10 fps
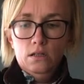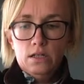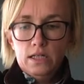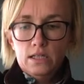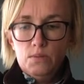
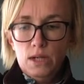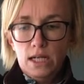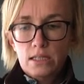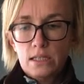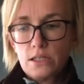it into
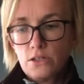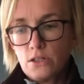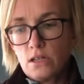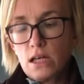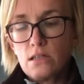place, and I can do
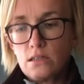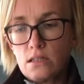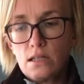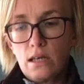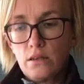that because it's
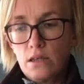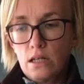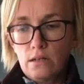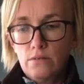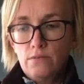that thinner,